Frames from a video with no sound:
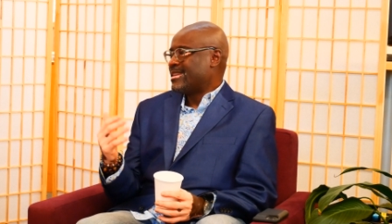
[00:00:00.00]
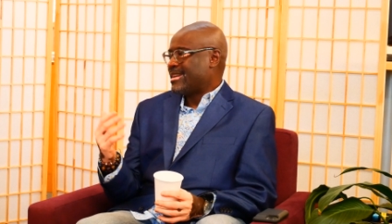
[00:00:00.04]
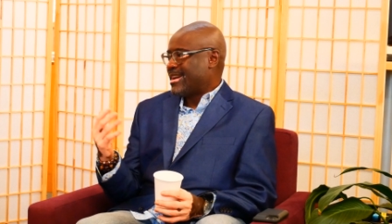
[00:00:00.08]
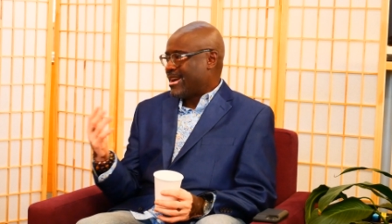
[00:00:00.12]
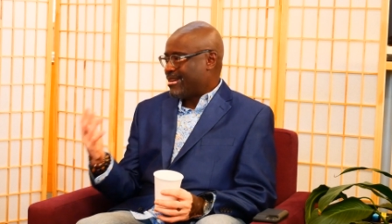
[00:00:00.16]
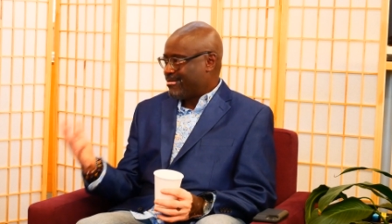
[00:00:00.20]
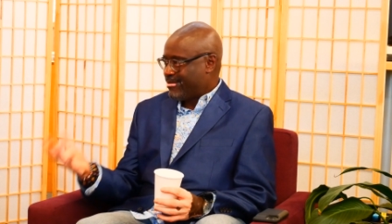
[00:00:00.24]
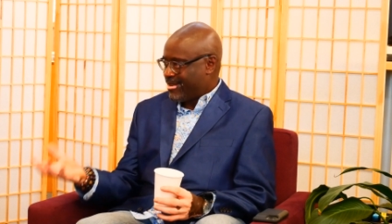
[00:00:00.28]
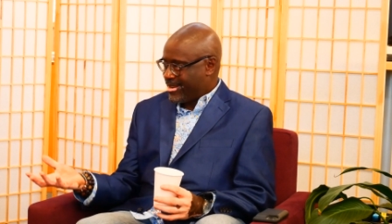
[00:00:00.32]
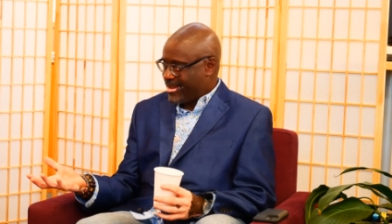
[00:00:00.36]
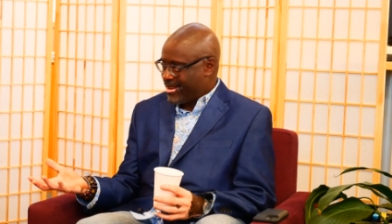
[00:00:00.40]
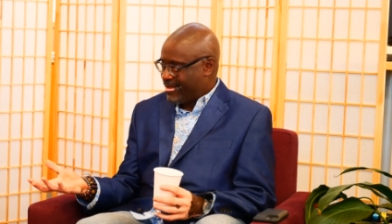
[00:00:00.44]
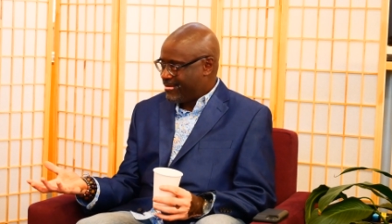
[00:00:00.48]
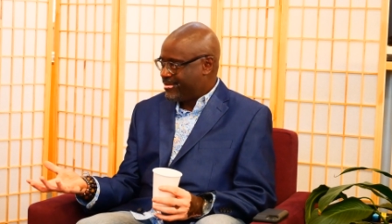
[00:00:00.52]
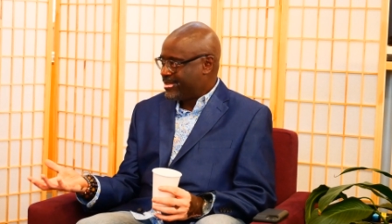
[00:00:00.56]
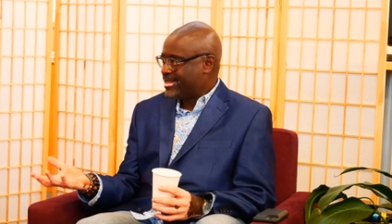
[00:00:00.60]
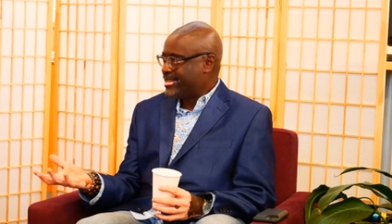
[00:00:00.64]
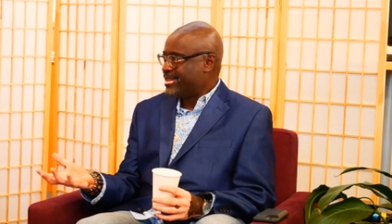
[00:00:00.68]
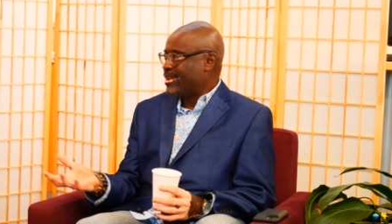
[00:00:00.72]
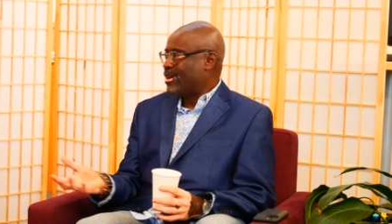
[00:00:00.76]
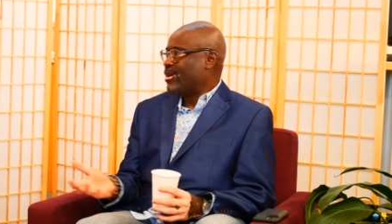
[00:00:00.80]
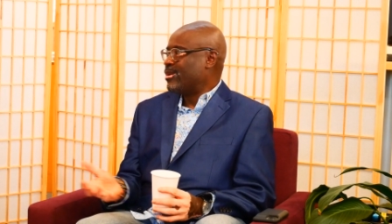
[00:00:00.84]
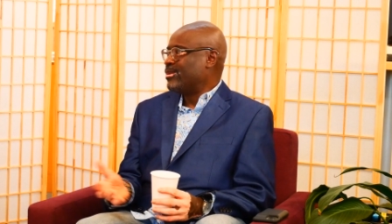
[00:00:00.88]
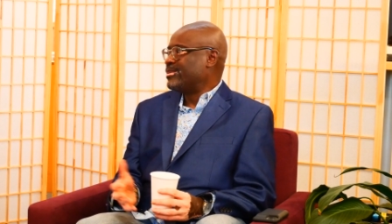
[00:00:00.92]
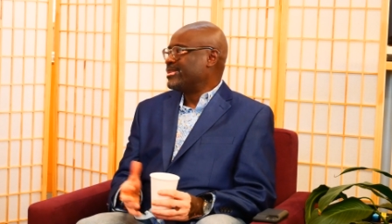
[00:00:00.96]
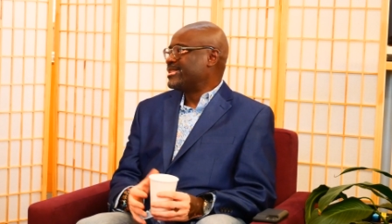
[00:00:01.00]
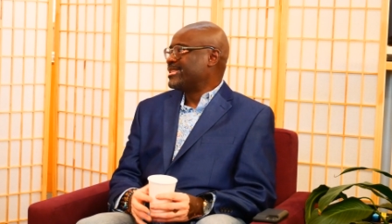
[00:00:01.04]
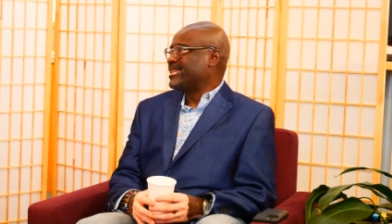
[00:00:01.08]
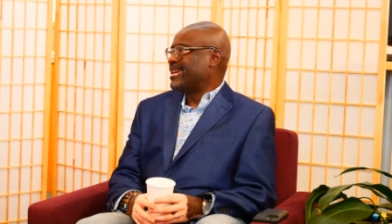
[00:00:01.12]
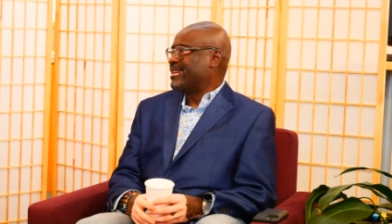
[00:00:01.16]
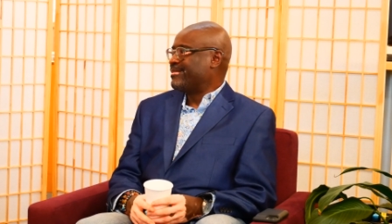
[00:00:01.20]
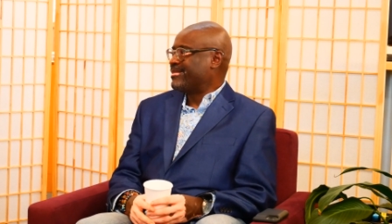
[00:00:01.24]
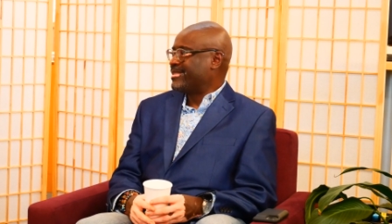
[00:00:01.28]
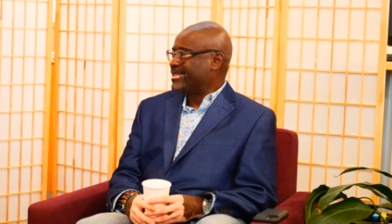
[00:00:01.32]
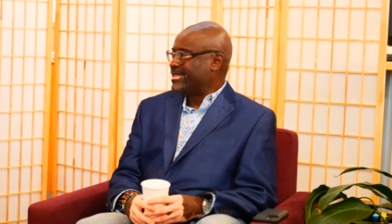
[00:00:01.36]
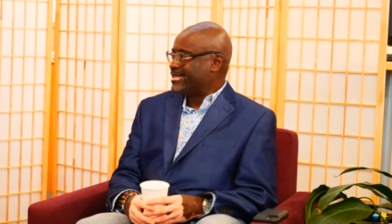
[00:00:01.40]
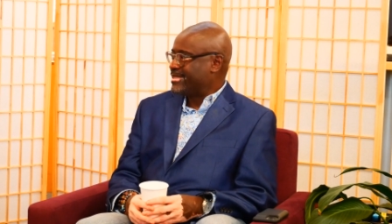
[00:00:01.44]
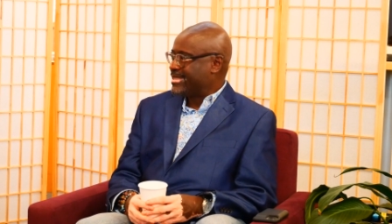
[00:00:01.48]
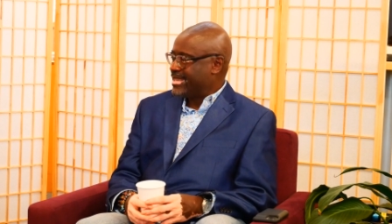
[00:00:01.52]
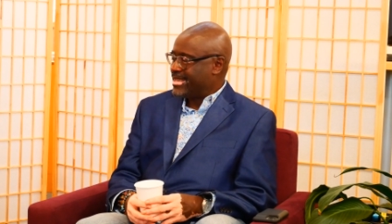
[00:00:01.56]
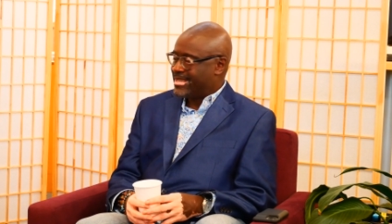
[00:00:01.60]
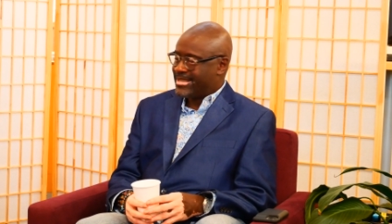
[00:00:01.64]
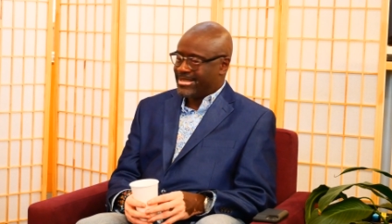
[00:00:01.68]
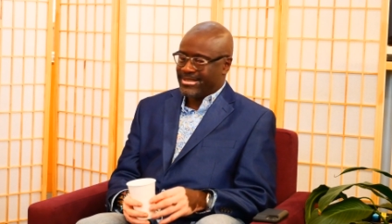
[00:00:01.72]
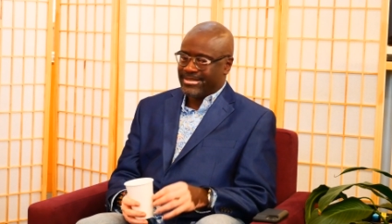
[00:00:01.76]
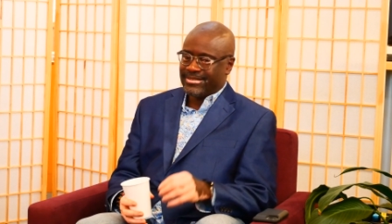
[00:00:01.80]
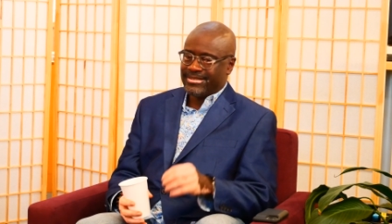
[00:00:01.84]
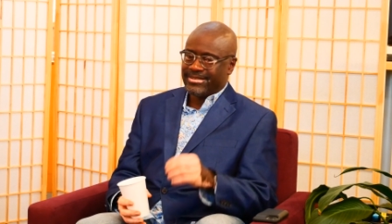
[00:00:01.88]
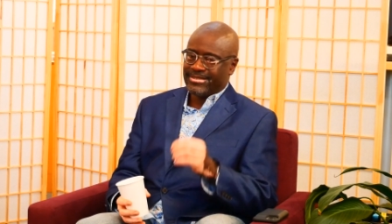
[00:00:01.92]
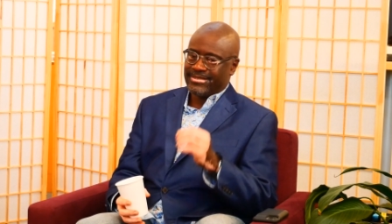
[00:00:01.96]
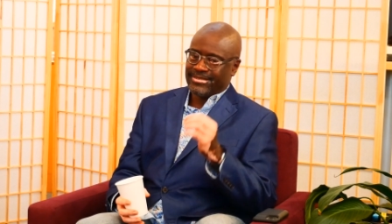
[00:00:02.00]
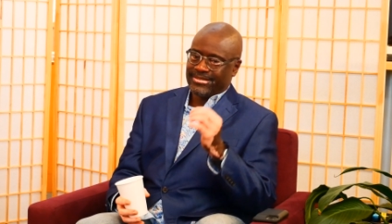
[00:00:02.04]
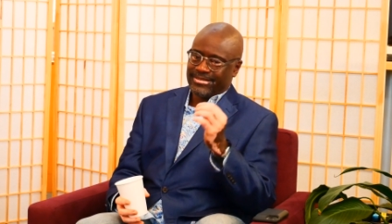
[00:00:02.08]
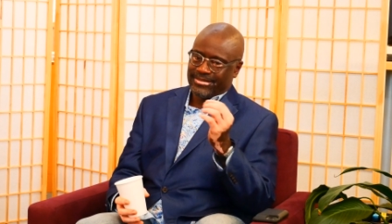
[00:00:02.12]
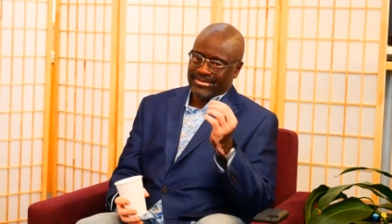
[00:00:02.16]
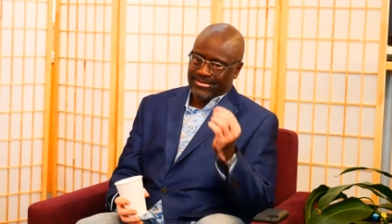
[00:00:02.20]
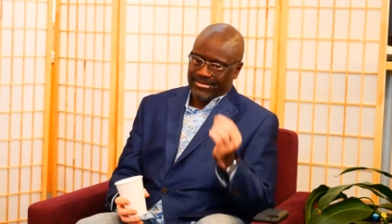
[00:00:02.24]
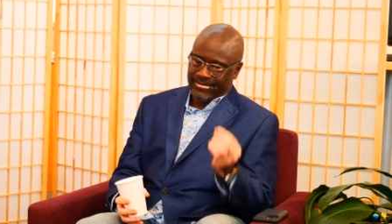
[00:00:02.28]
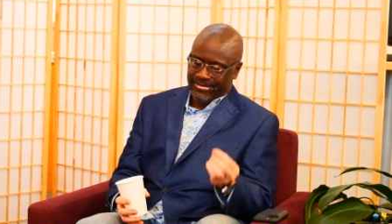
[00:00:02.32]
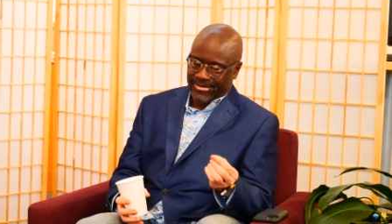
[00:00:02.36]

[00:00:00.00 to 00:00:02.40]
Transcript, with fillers: I write every note. Everything is